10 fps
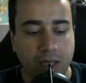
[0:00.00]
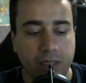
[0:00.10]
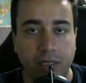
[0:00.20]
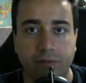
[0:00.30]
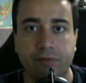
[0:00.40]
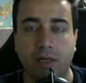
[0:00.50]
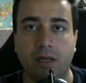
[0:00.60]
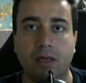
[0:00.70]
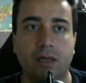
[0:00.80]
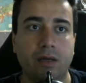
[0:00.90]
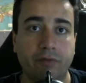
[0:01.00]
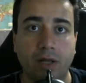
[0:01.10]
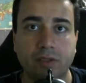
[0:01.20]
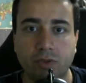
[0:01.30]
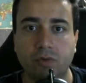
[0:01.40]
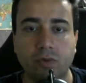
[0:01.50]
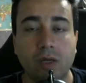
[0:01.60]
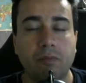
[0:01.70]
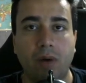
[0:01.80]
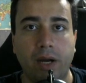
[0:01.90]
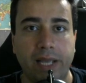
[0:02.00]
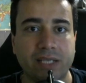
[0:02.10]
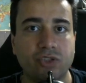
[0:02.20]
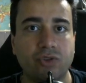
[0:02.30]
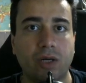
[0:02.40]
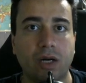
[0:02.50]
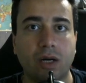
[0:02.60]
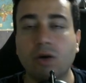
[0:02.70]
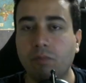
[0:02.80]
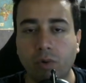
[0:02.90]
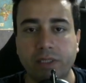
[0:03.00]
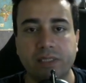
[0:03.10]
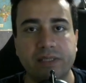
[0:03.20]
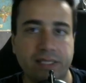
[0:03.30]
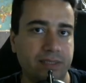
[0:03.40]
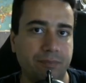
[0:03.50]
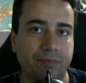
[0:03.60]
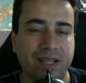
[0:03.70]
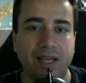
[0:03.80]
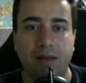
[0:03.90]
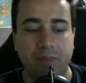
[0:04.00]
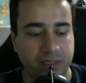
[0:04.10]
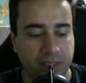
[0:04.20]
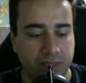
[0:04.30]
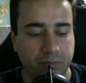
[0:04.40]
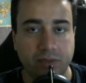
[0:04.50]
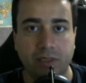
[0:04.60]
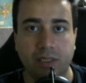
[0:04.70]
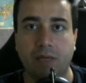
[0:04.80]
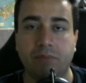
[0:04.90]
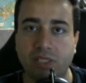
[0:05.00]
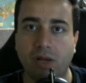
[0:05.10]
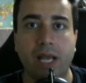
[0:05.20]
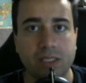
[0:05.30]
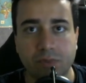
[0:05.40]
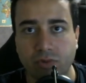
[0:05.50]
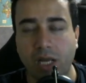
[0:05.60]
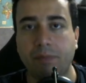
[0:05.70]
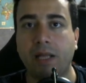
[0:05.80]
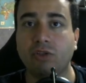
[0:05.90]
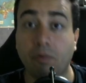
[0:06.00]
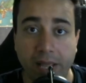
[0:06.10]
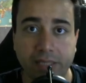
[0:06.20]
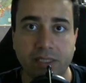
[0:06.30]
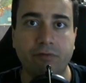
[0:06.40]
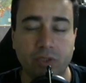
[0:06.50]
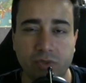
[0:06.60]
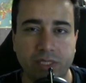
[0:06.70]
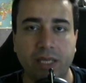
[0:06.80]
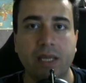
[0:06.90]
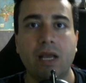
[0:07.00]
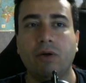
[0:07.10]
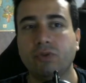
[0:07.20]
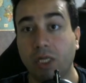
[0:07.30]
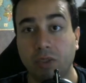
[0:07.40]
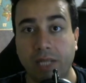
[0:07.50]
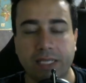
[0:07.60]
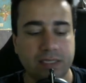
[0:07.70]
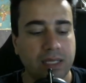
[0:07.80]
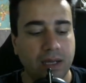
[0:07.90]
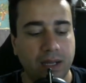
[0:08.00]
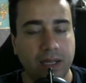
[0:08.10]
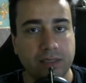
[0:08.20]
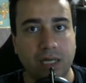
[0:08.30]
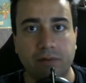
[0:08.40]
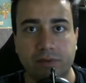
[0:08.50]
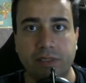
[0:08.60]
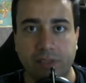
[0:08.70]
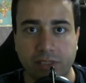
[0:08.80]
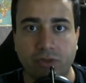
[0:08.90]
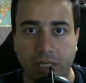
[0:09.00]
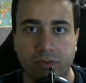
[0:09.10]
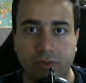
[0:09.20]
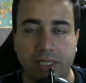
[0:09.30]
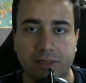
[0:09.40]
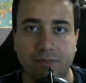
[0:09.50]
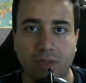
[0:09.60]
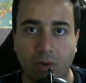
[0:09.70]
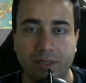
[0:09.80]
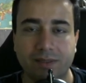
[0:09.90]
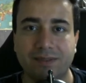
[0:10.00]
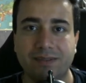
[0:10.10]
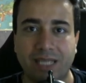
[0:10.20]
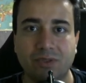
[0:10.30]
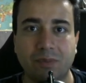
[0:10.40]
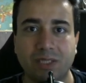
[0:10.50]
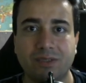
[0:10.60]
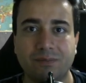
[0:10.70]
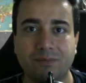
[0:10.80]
enough funds to buy extra components and test them, and basically. But please like, subscribe, and comment if what you think, what should I do next, and I will definitely try to do that. All right, thank you so much.